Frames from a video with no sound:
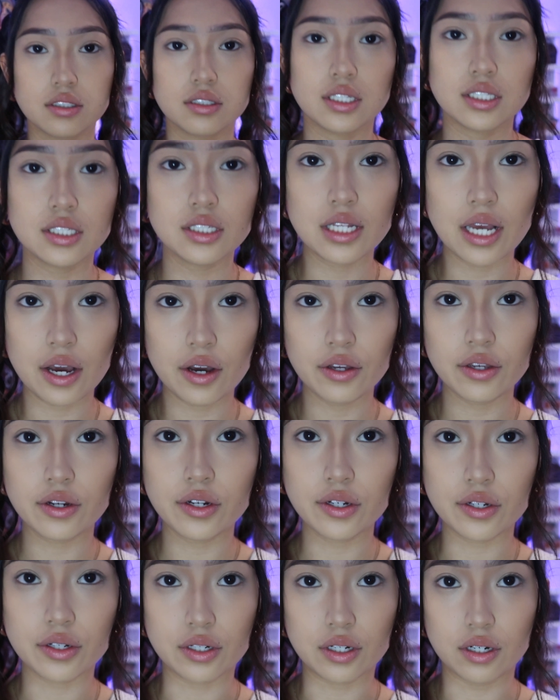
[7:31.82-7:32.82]
This is how
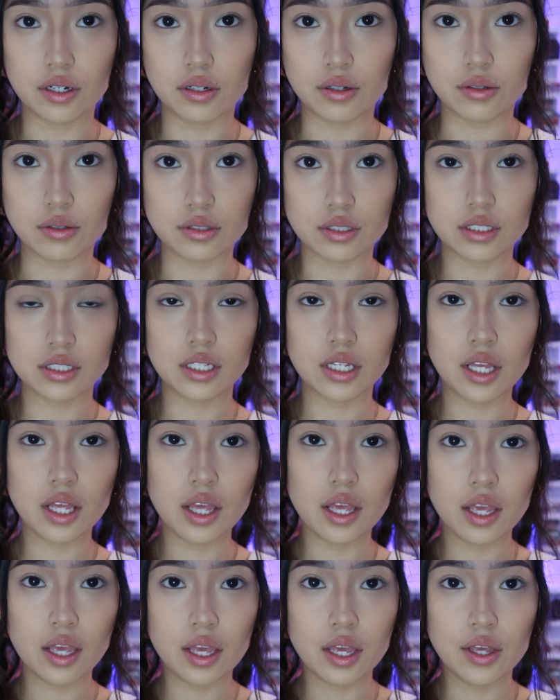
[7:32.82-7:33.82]
your nose
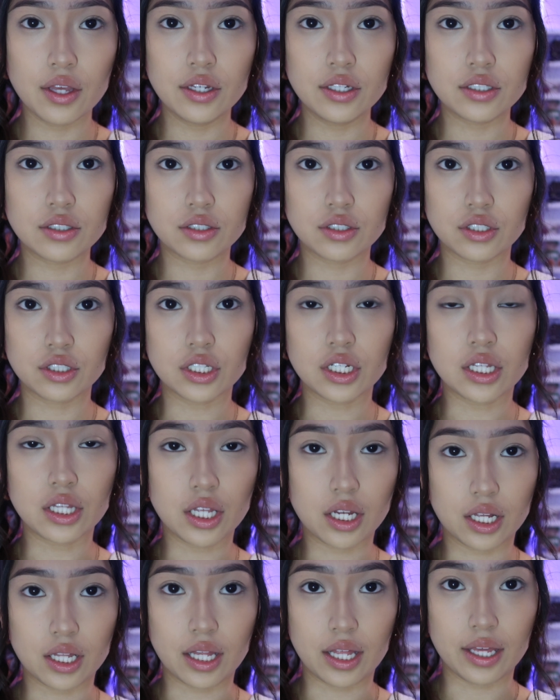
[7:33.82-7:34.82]
should
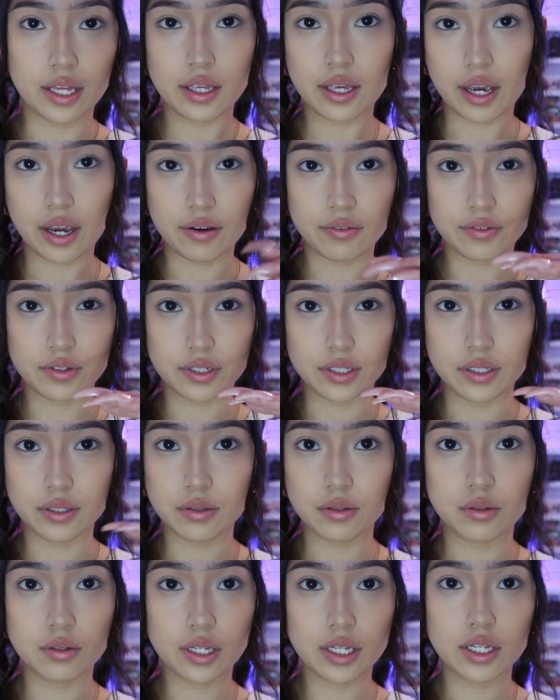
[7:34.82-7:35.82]
look like after
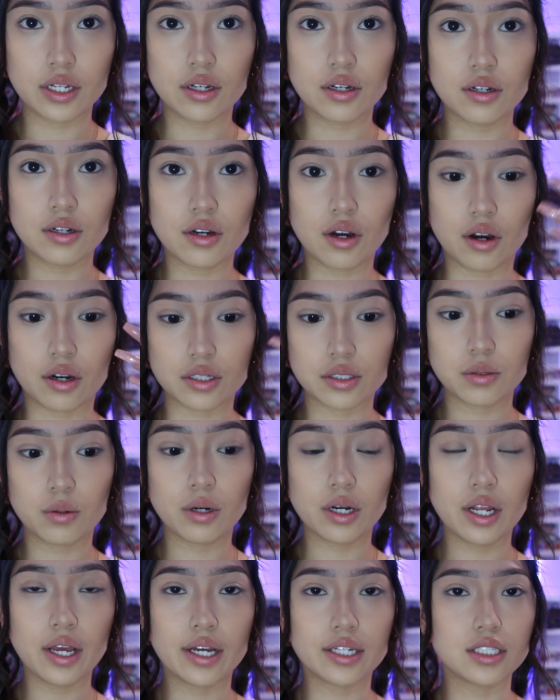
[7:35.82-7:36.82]
you like contoured it.